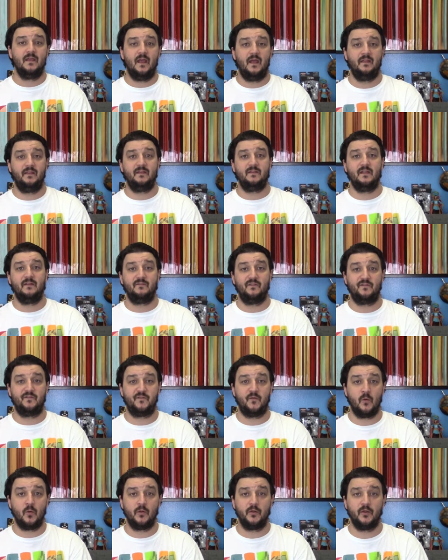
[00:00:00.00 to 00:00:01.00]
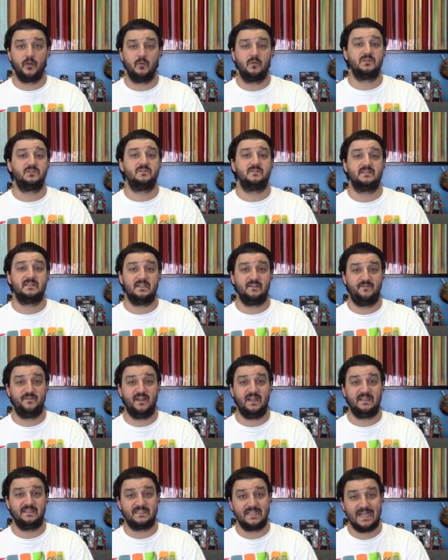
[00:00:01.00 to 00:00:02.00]
And then you have The Foreigner, which is a
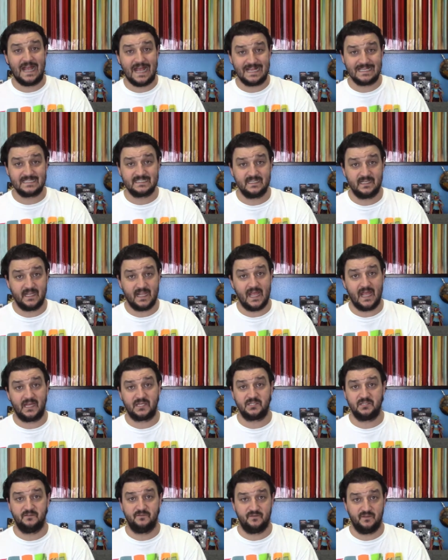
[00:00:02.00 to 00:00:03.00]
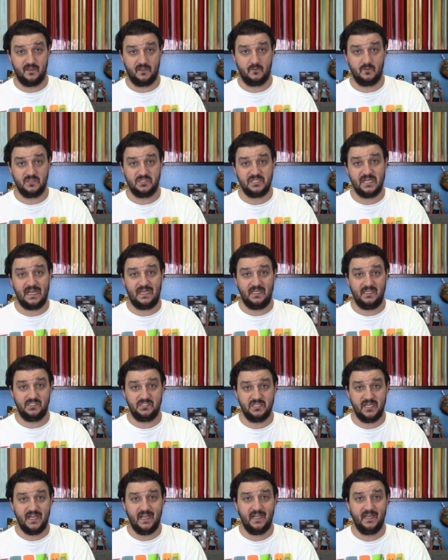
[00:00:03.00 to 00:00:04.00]
fantastic action flick with Jackie
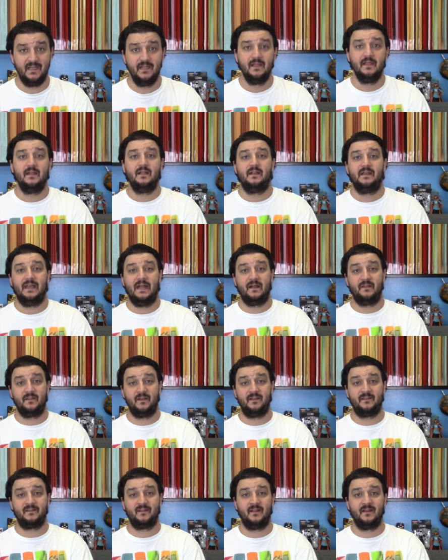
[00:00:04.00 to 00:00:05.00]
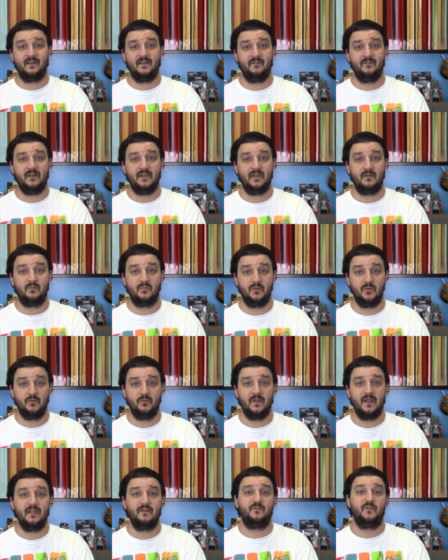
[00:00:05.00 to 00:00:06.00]
Chan. Now that it's on DVD and Blu
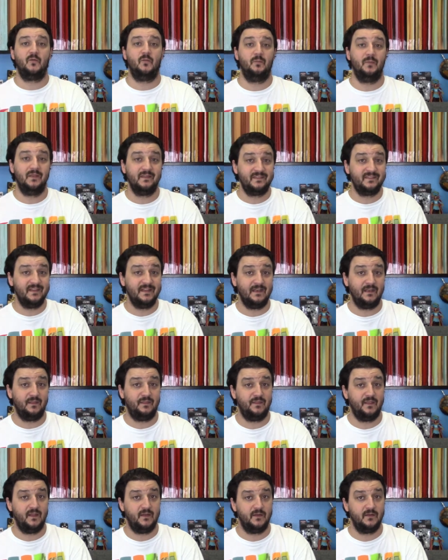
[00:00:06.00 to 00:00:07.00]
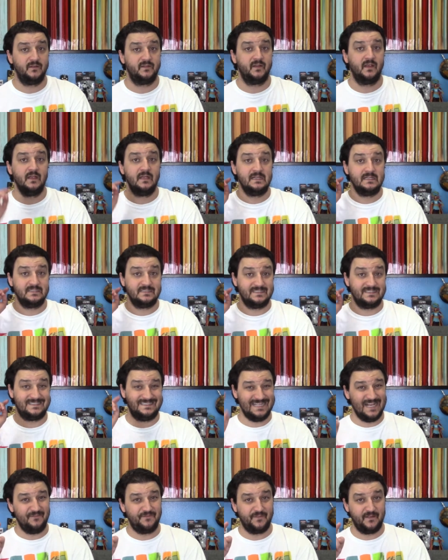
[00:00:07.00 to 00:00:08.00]
ray, if you missed it in theaters,
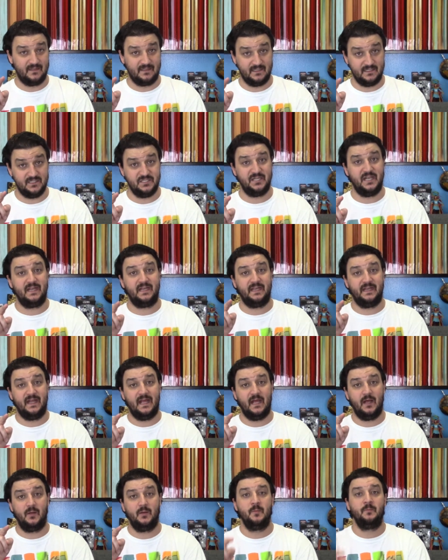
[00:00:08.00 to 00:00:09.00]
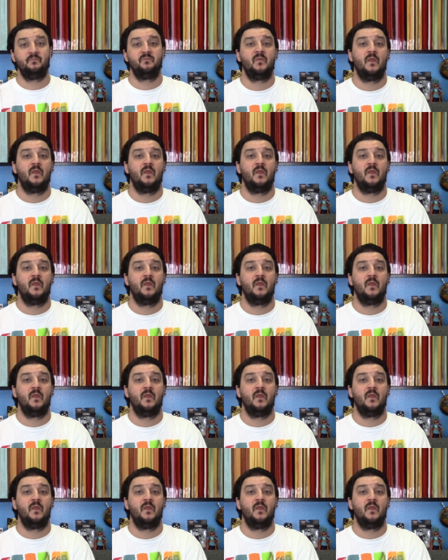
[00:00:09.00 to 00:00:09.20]
definitely check it out.